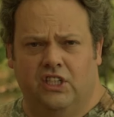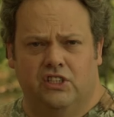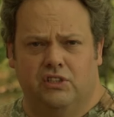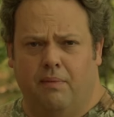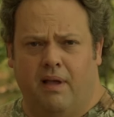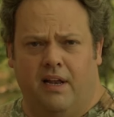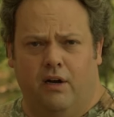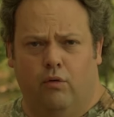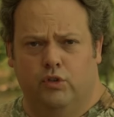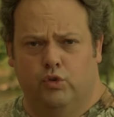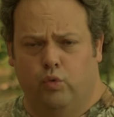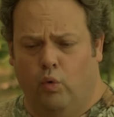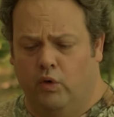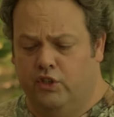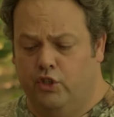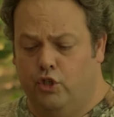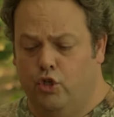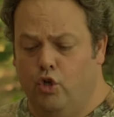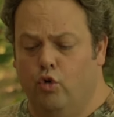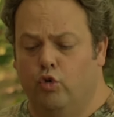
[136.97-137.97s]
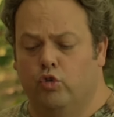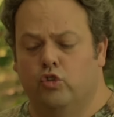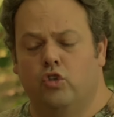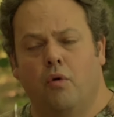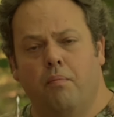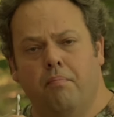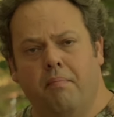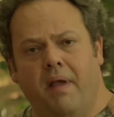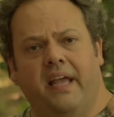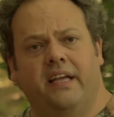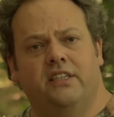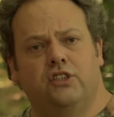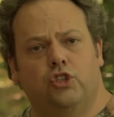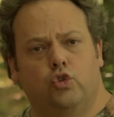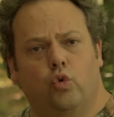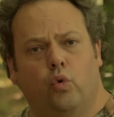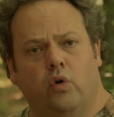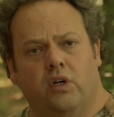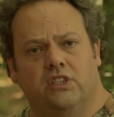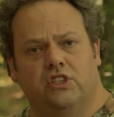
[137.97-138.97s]
it doesn't matter which one you use, make
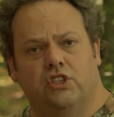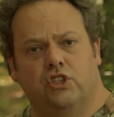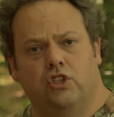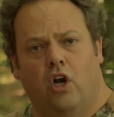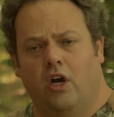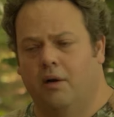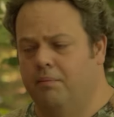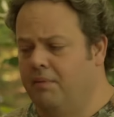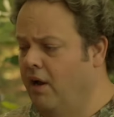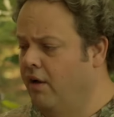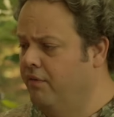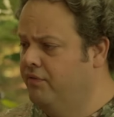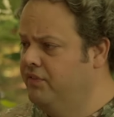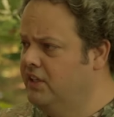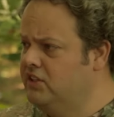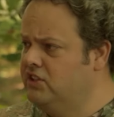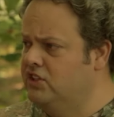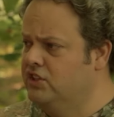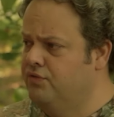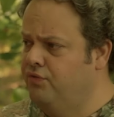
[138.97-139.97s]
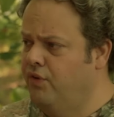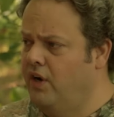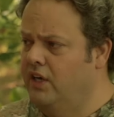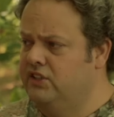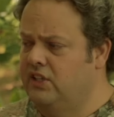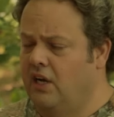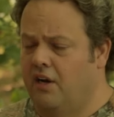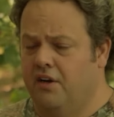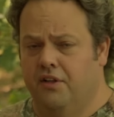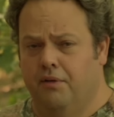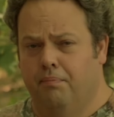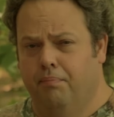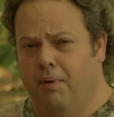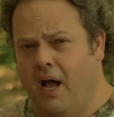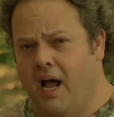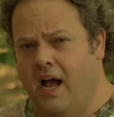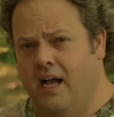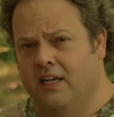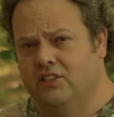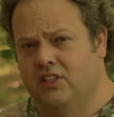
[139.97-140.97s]
sure it's sharp. Now, if this is fresh out of the
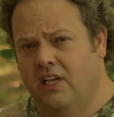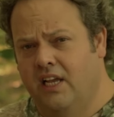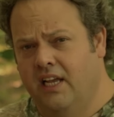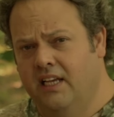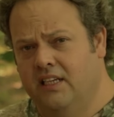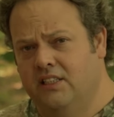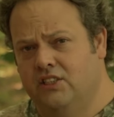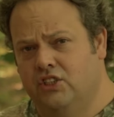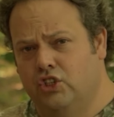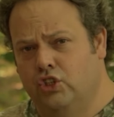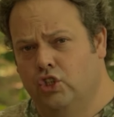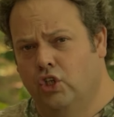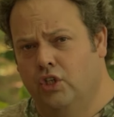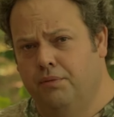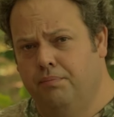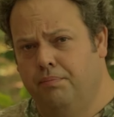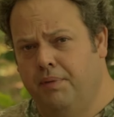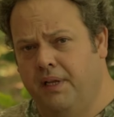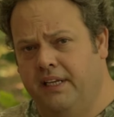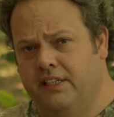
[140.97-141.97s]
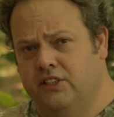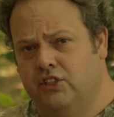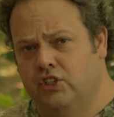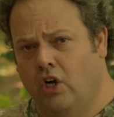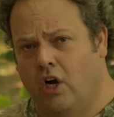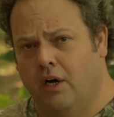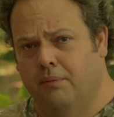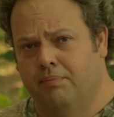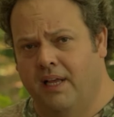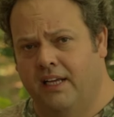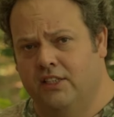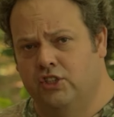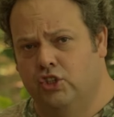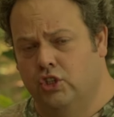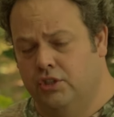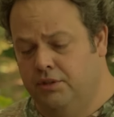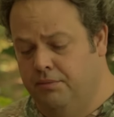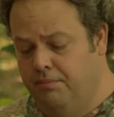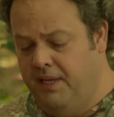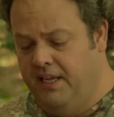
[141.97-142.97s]
box, it should be sharp. That
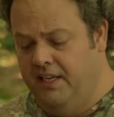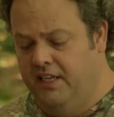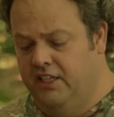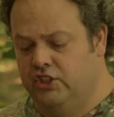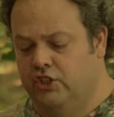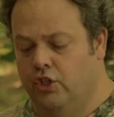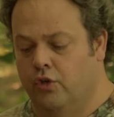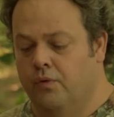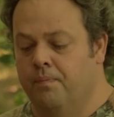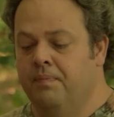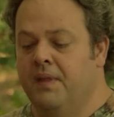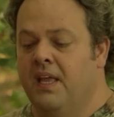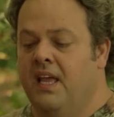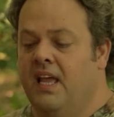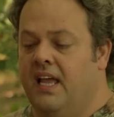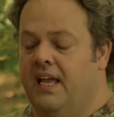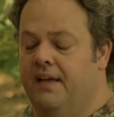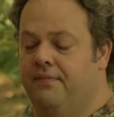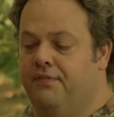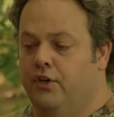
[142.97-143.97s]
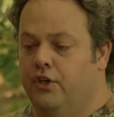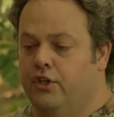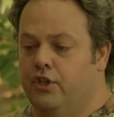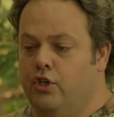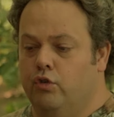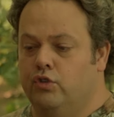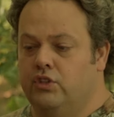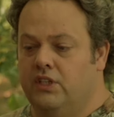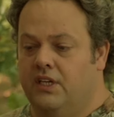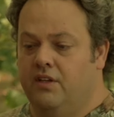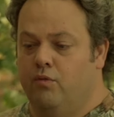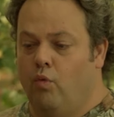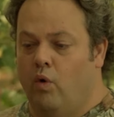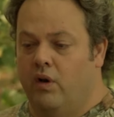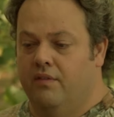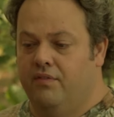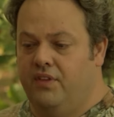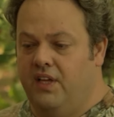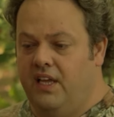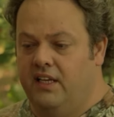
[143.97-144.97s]
shouldn't be an issue. If you're using one
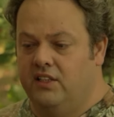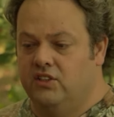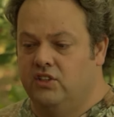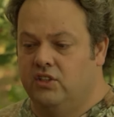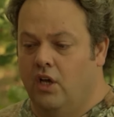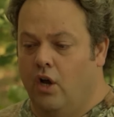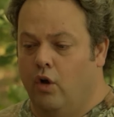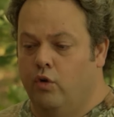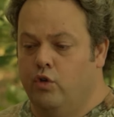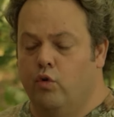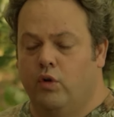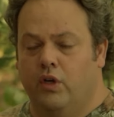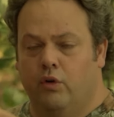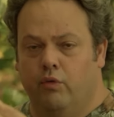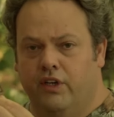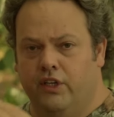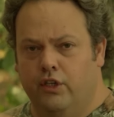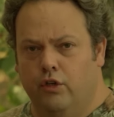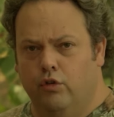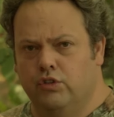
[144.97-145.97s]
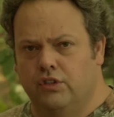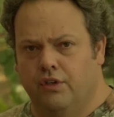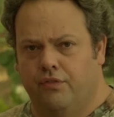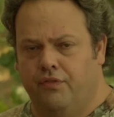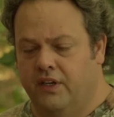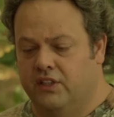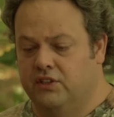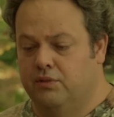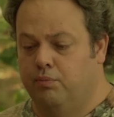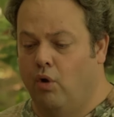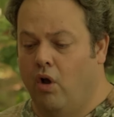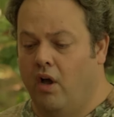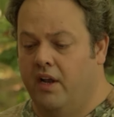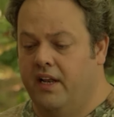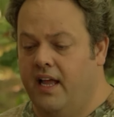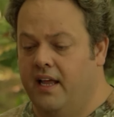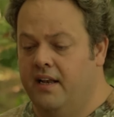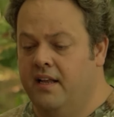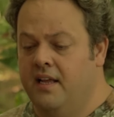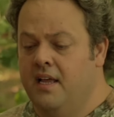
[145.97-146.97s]
of these, though, you can reuse a fixed
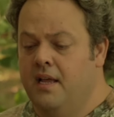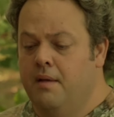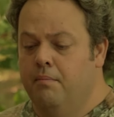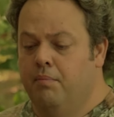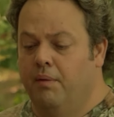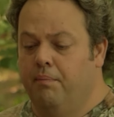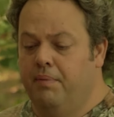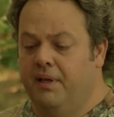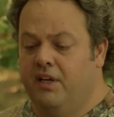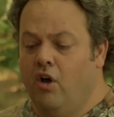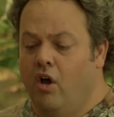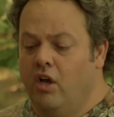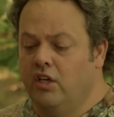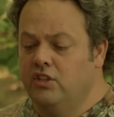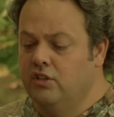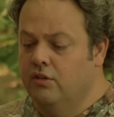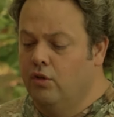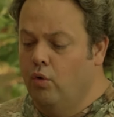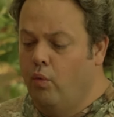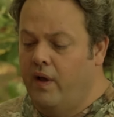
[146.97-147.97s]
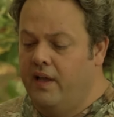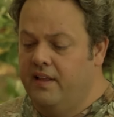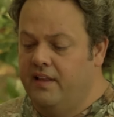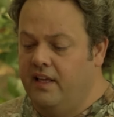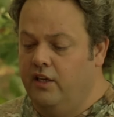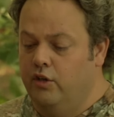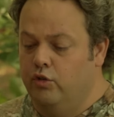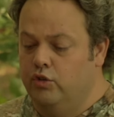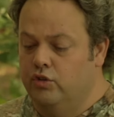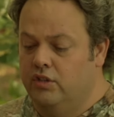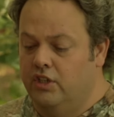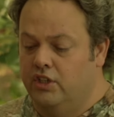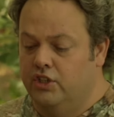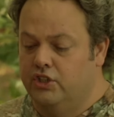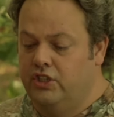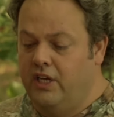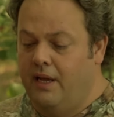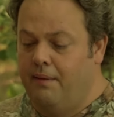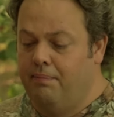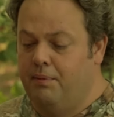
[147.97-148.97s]
broadhead, but because of the way that they're
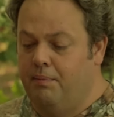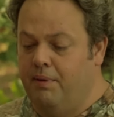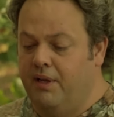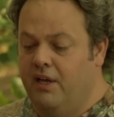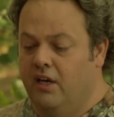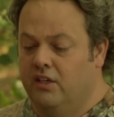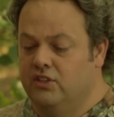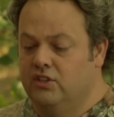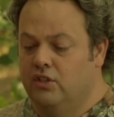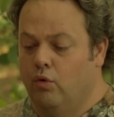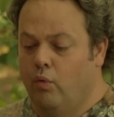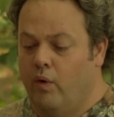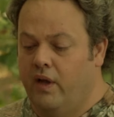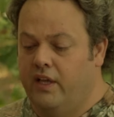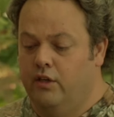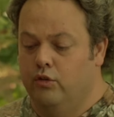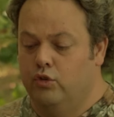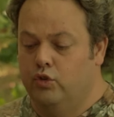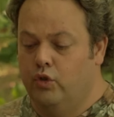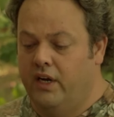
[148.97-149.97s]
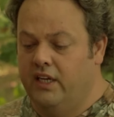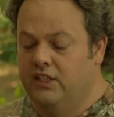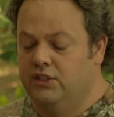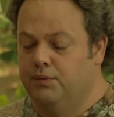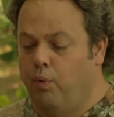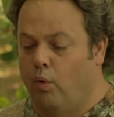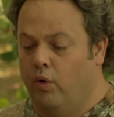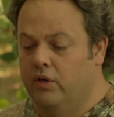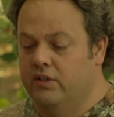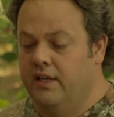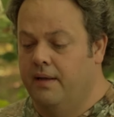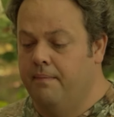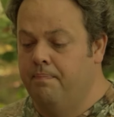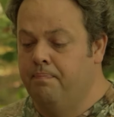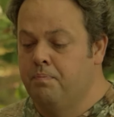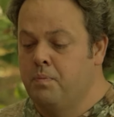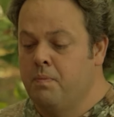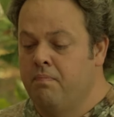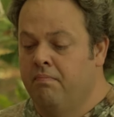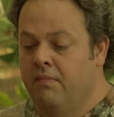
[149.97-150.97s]
shipped, because of the way you transport them,
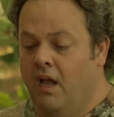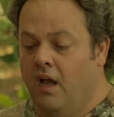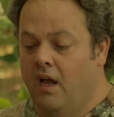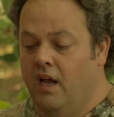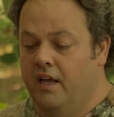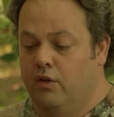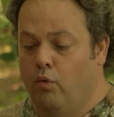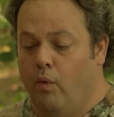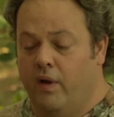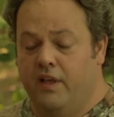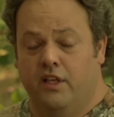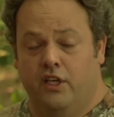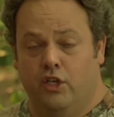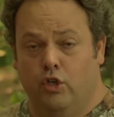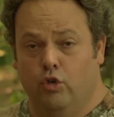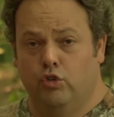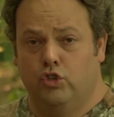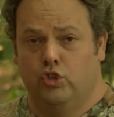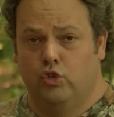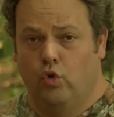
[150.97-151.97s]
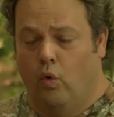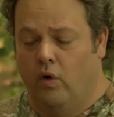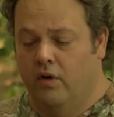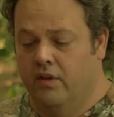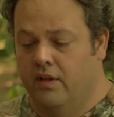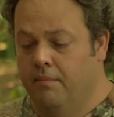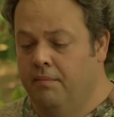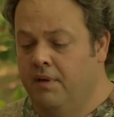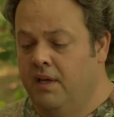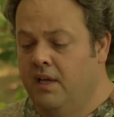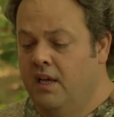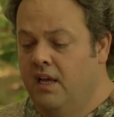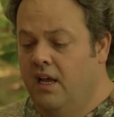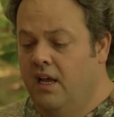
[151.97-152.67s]
and the way that you store them,